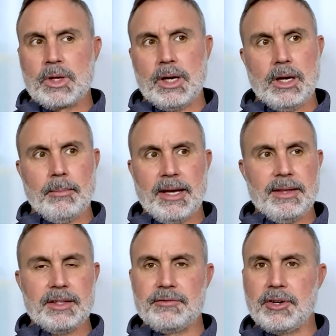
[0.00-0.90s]
I
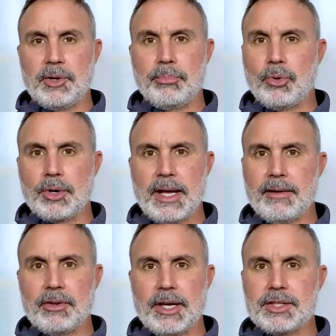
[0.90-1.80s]
think it's very important to
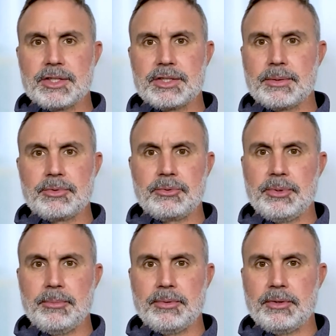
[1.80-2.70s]
have relationships with
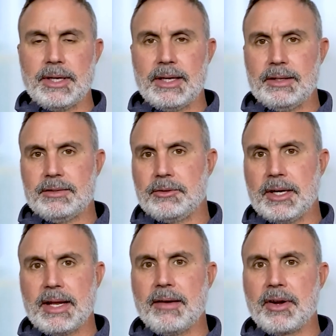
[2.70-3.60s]
people, and it's
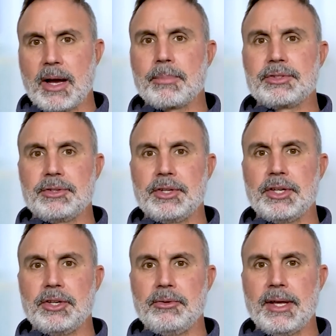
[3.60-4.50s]
great to have an opportunity
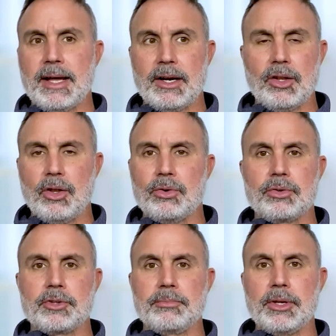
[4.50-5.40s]
to do that in a
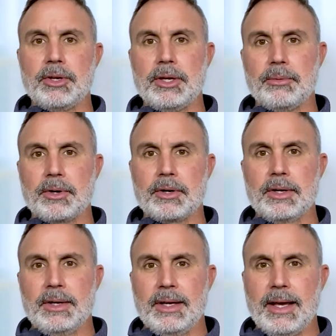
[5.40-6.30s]
local community where
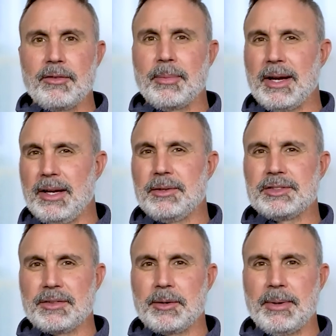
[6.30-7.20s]
everybody knows
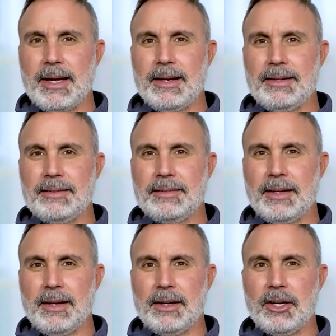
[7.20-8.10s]
everybody.
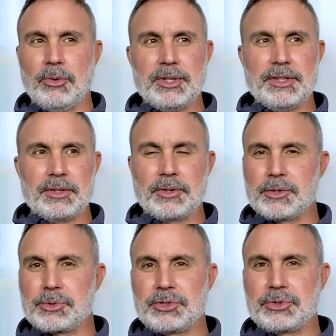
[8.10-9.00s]
Going to the
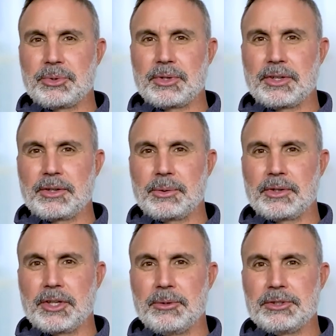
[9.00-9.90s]
grocery store
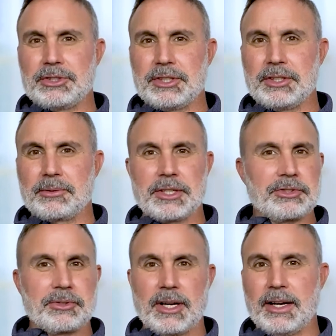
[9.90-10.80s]
or going to the
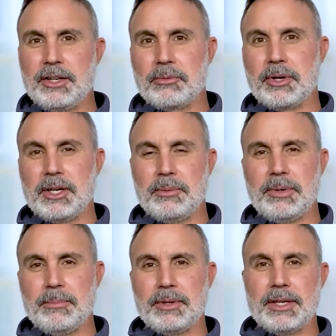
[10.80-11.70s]
restaurant and you run into
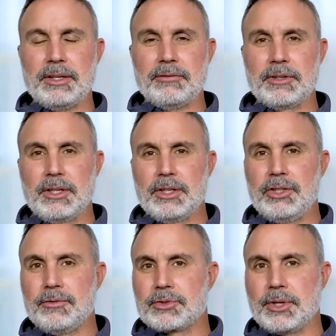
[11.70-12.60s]
people that
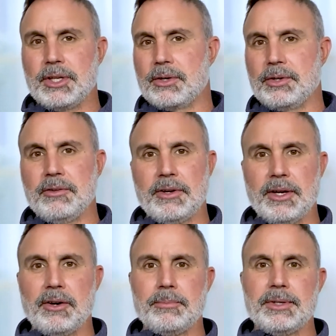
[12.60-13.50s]
you've treated or you've
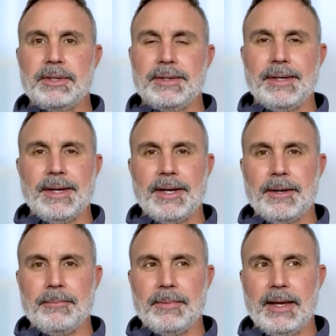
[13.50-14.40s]
helped,
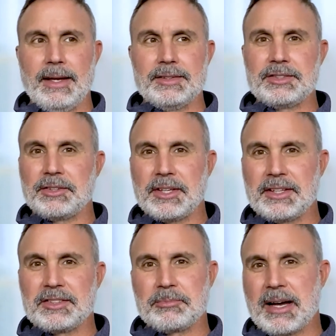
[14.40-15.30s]
and still
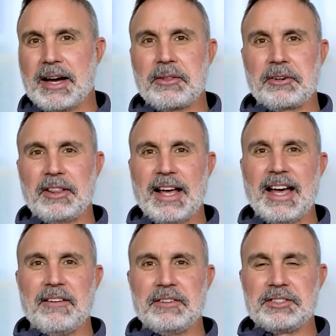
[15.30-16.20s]
getting a smile or a
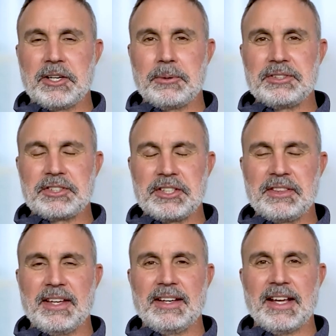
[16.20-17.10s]
laugh is always a
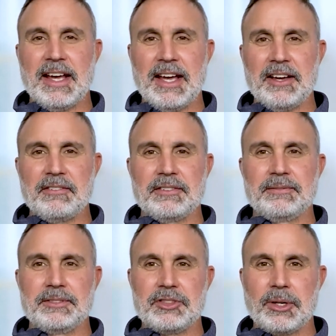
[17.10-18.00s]
good thing to have.
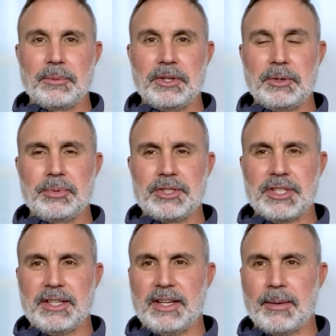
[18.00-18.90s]
So I really
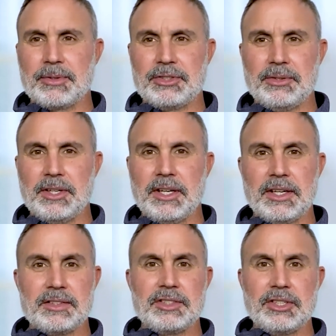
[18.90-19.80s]
appreciate the opportunity to
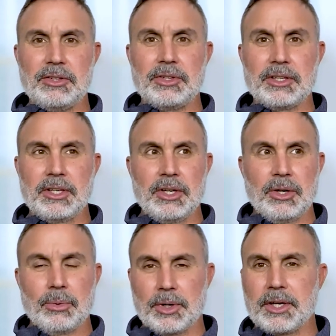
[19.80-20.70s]
continue to
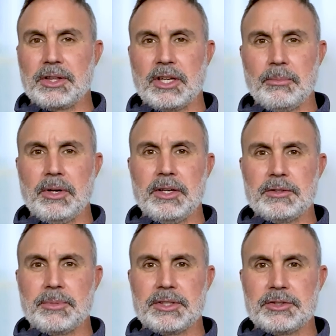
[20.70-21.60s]
work at the community
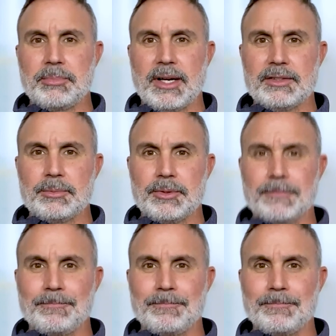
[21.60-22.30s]
as much as possible.